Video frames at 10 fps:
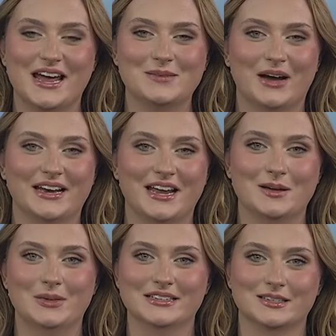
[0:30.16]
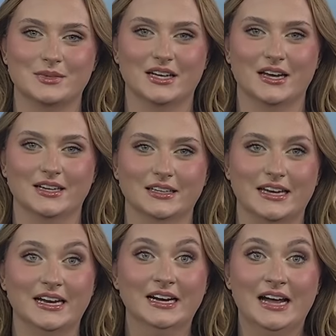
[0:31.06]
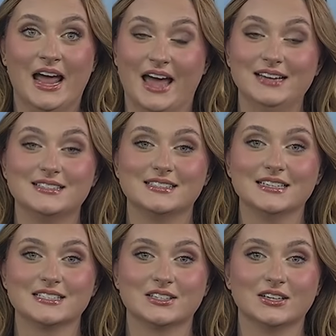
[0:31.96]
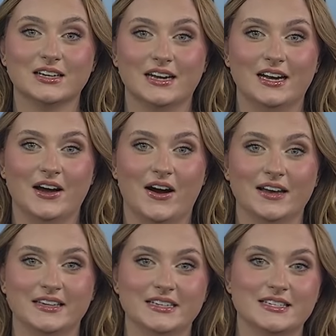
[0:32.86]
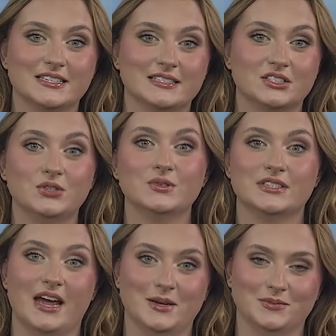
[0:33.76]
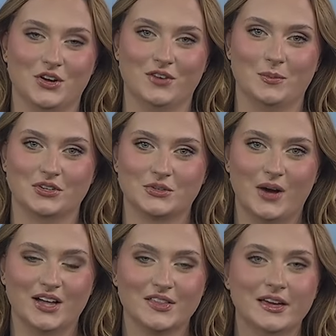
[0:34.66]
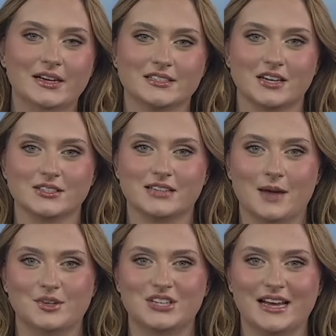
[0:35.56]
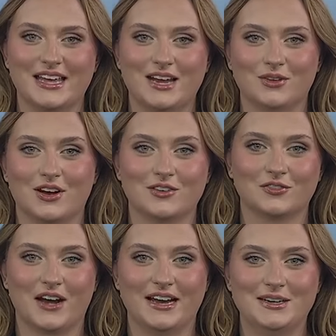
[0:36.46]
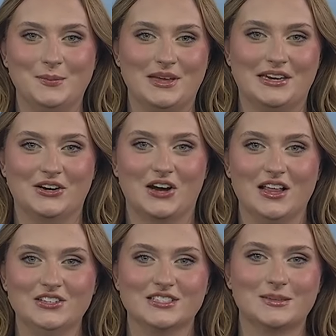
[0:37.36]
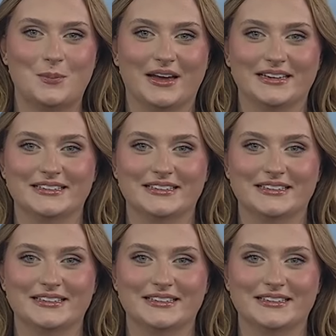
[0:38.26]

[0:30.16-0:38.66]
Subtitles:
My name is Amelia Lee, and it's 6:30 on this Tuesday, November 12th. It's also time to check in with our friend meteorologist Megan